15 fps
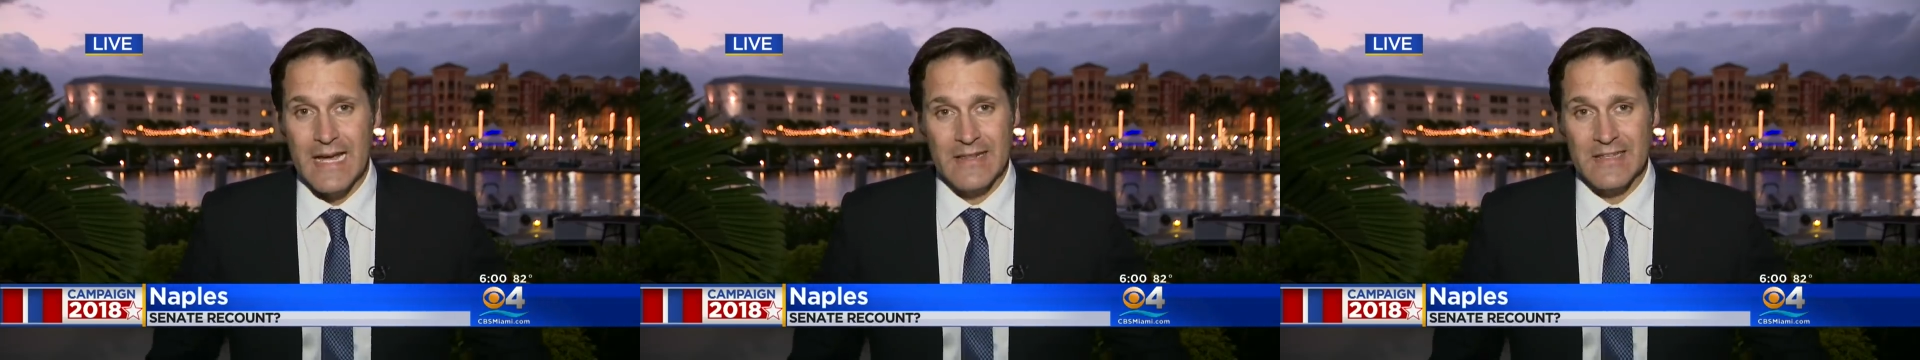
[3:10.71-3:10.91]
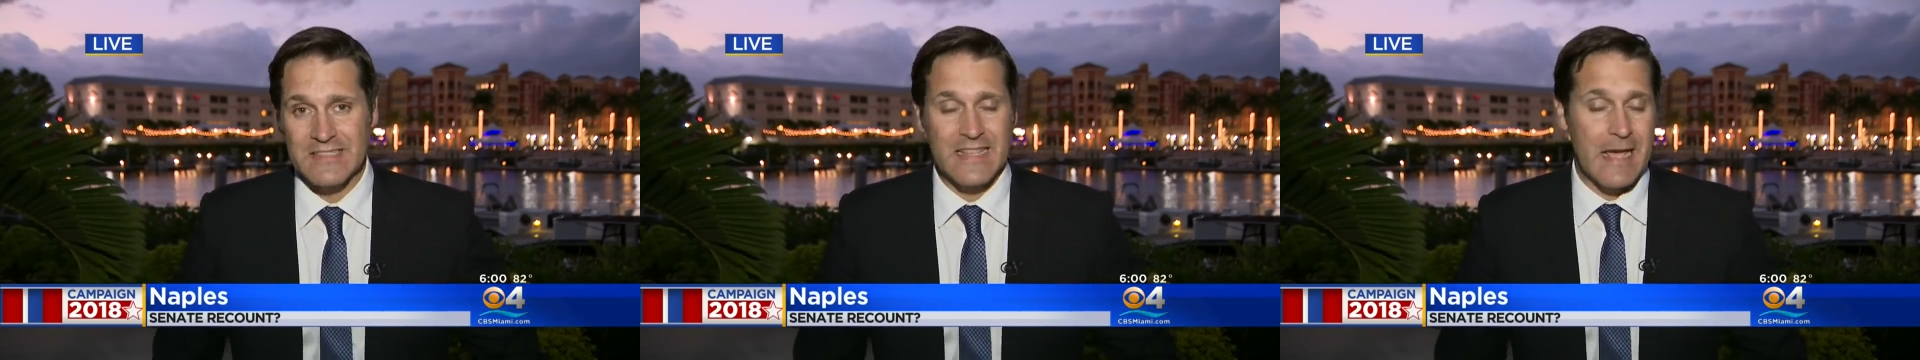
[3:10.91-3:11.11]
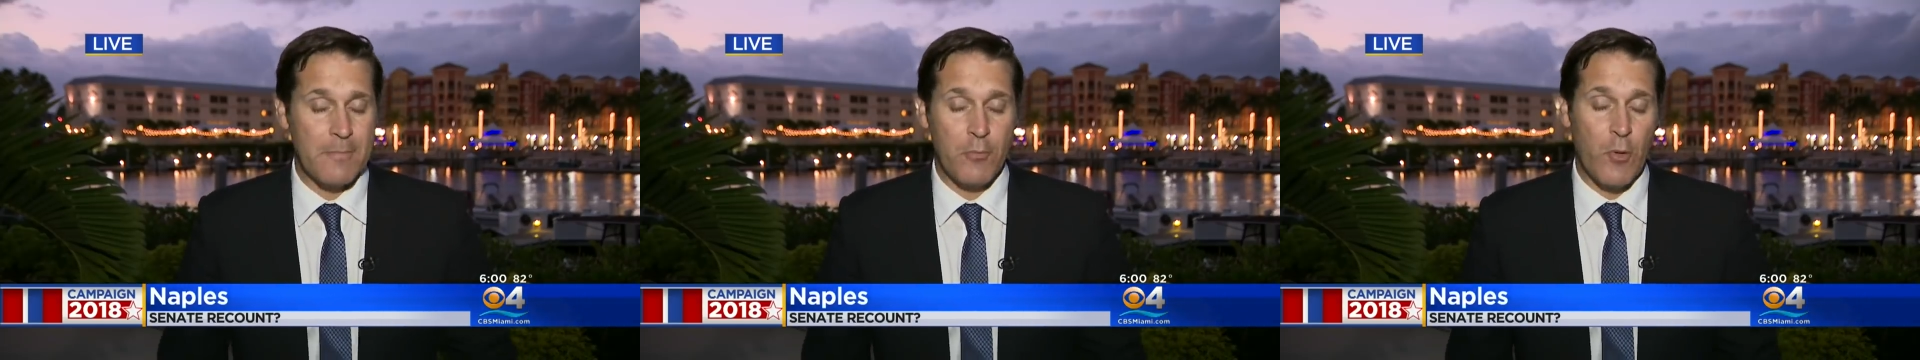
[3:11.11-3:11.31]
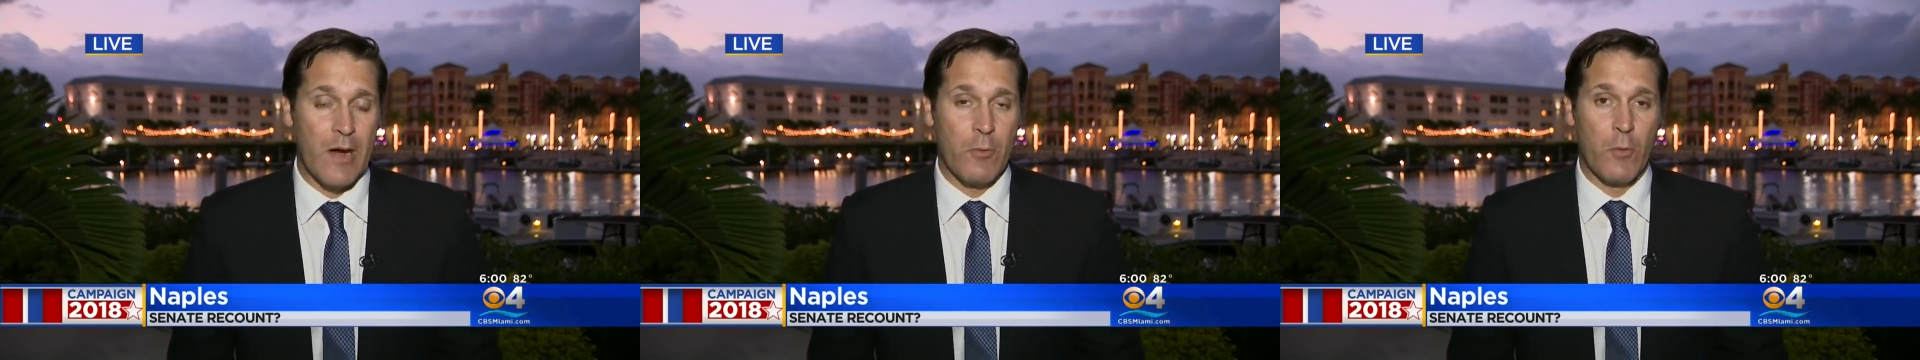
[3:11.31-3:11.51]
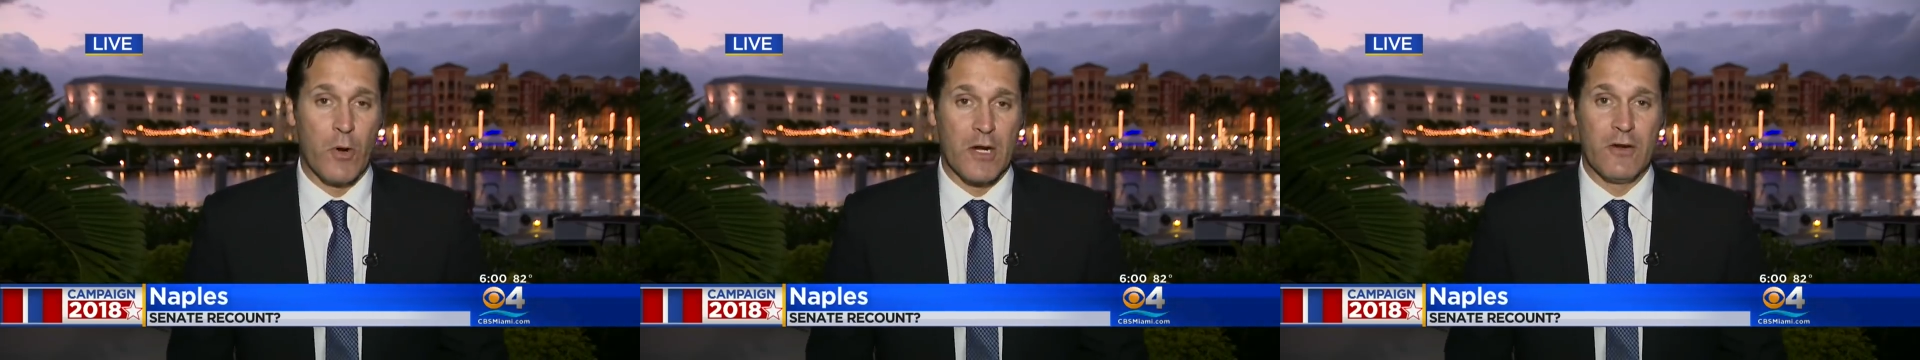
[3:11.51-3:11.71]
outlets at that
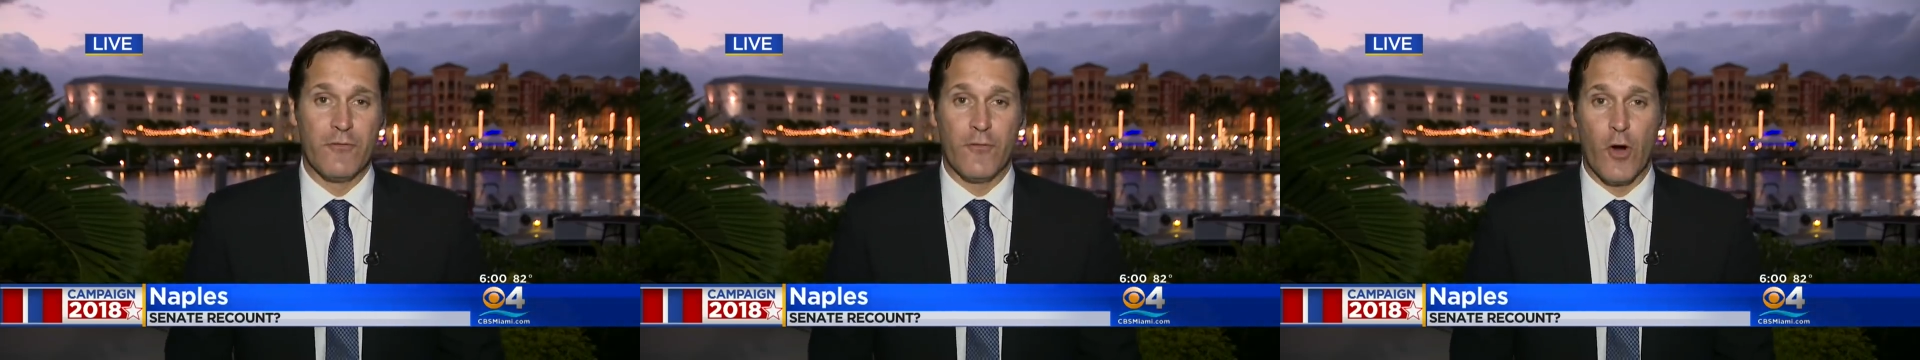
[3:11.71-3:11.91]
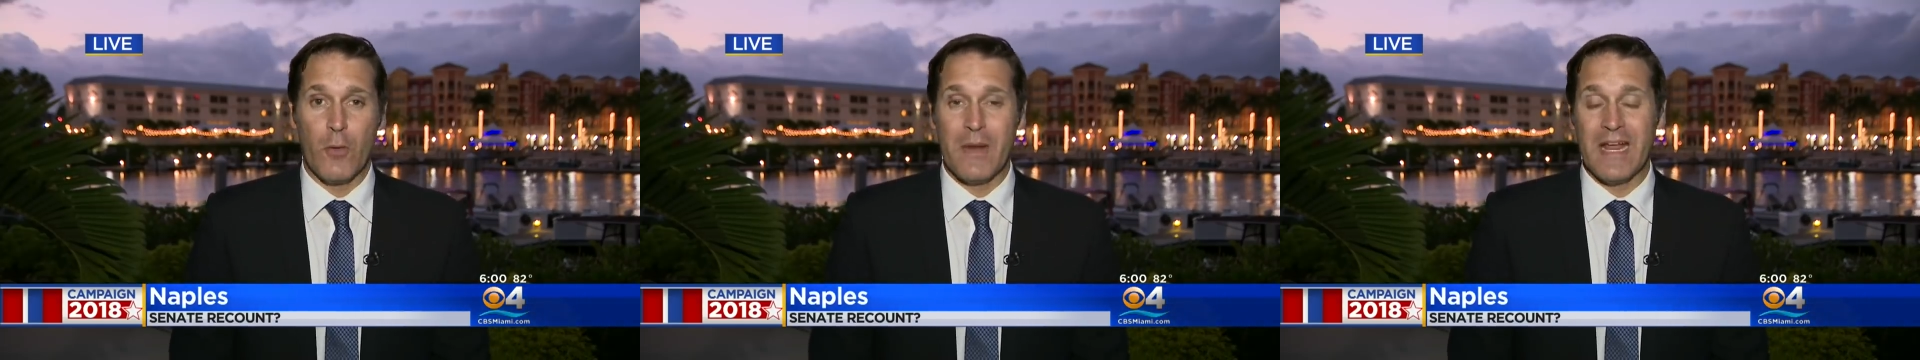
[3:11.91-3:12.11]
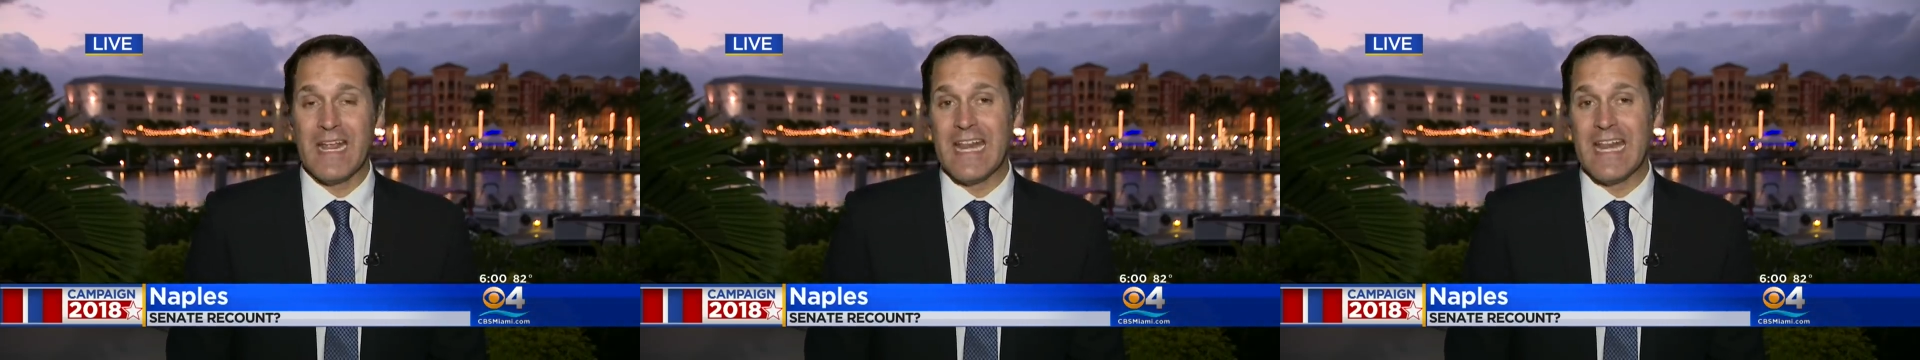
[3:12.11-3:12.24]
point were confirming,